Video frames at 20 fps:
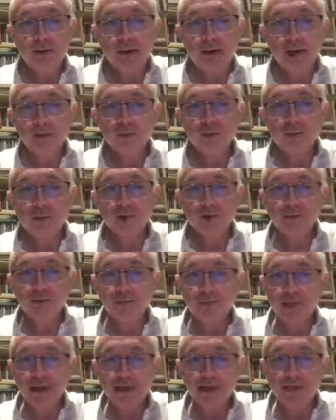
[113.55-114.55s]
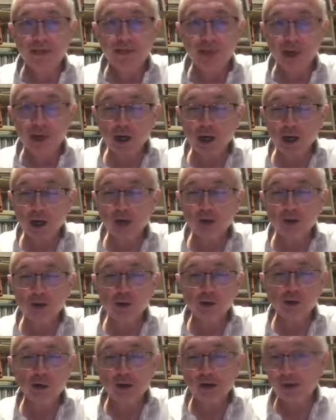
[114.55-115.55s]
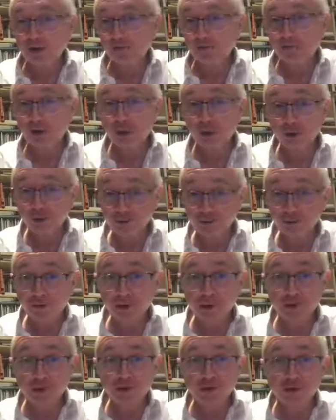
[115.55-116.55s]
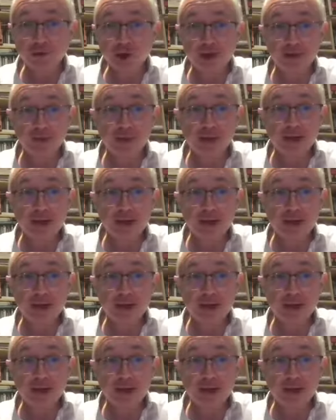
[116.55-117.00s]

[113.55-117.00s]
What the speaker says: Has one to be a theologian and a philosopher to grasp